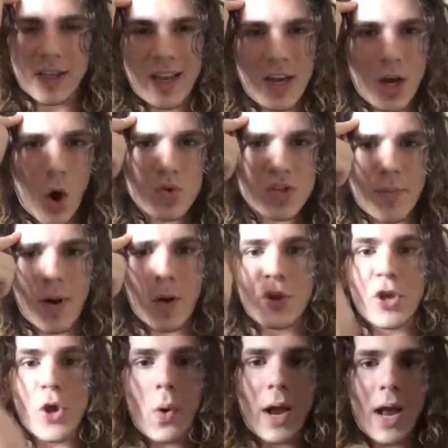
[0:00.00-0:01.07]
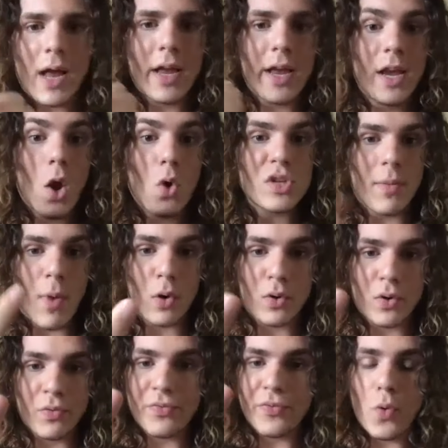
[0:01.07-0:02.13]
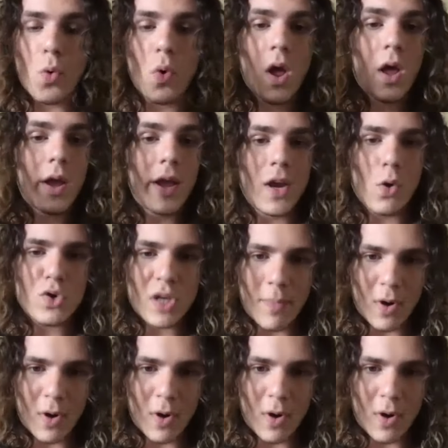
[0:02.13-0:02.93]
knows about yoga, he knows about kung fu, he knows about